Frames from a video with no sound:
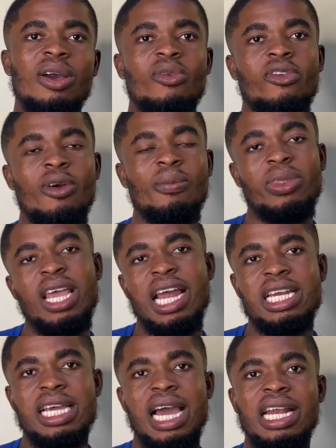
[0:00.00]
from third
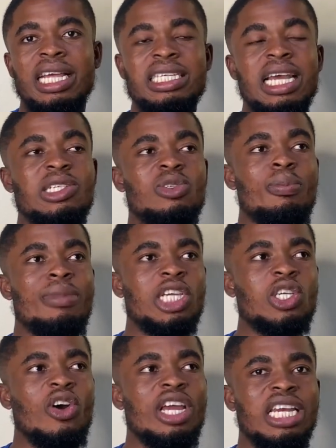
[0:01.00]
year, they tend to
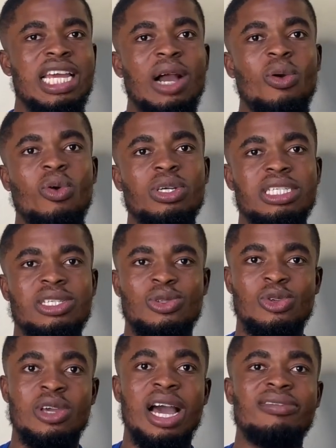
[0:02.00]
major in their courses. So
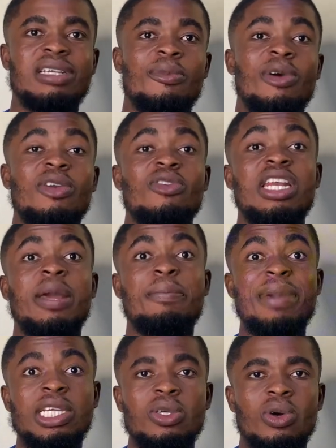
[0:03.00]
you have someone doing a
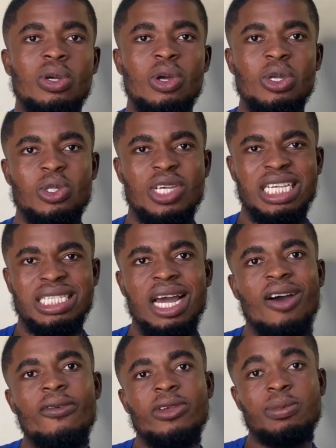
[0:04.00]
major. So he's
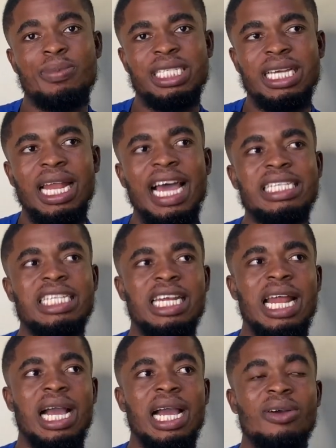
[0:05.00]
now specializing in
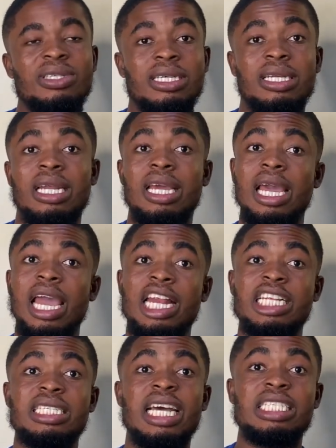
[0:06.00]
accounting. And
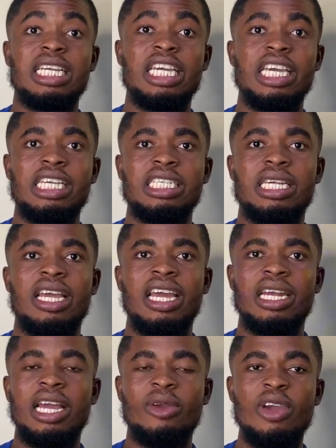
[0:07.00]
in such a case,
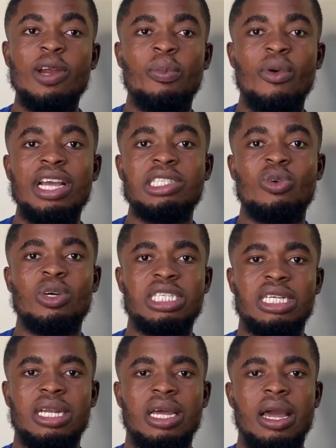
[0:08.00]
the grade points
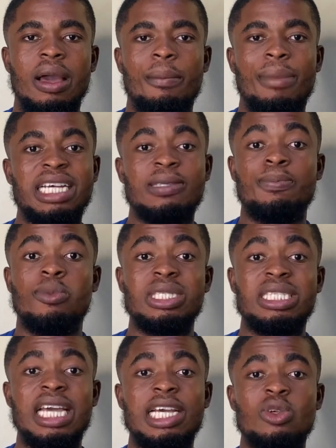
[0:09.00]
gotten must
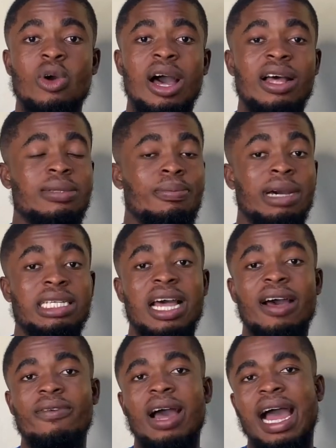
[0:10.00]
possess or have, must
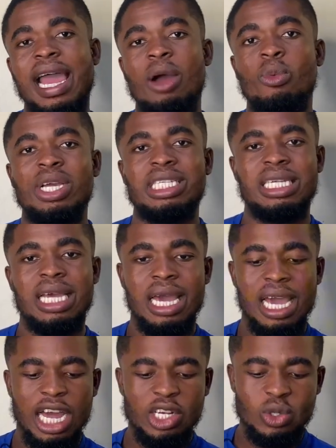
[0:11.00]
have higher weights.
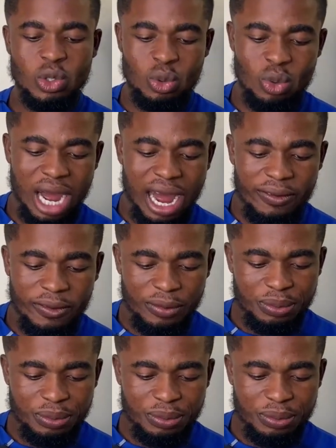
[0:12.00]
And so you have